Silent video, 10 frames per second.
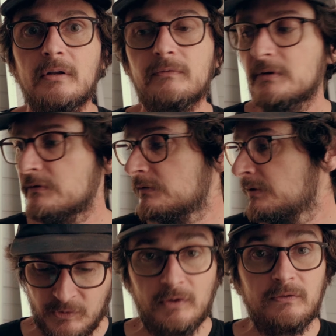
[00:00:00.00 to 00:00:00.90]
difference.
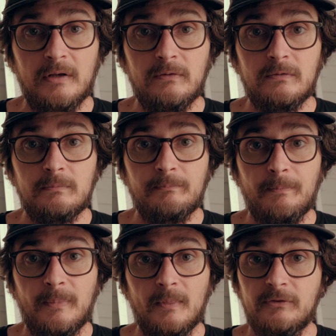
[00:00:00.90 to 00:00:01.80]
So that's nice.
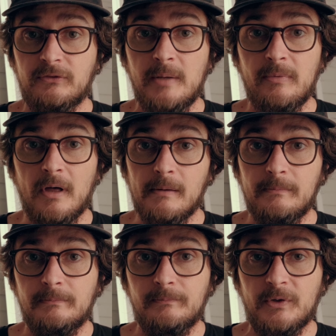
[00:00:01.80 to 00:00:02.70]
Let's keep that.
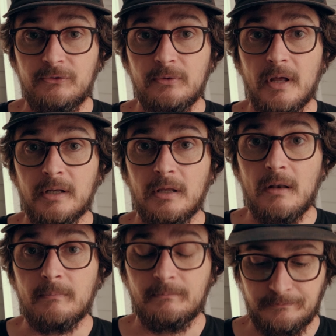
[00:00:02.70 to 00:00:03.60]
Let's do that
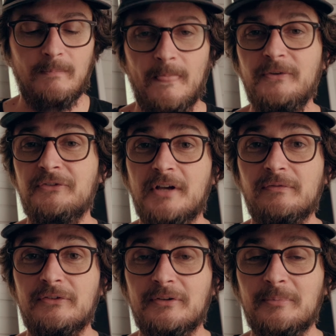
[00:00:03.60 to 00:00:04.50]
again. This is
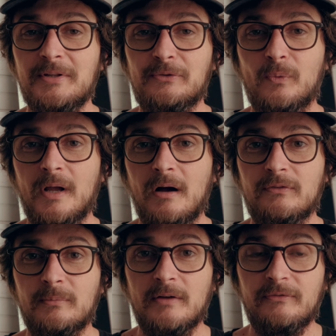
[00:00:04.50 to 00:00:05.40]
definitely something that's way out
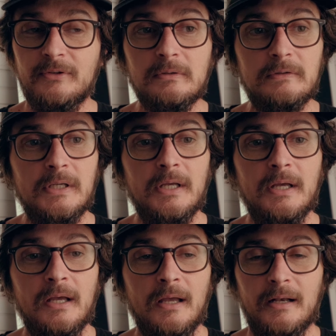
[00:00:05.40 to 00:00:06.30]
from left field,
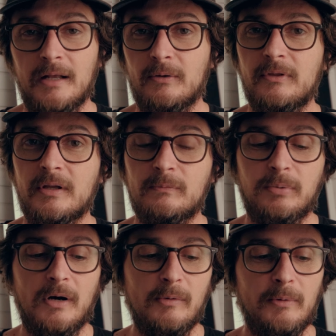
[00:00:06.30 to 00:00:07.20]
and I don't think it's
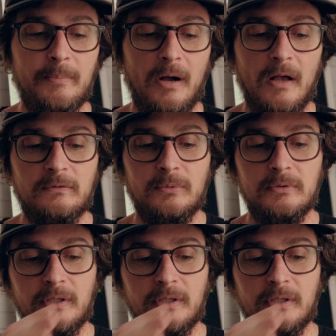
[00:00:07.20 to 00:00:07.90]
probably possible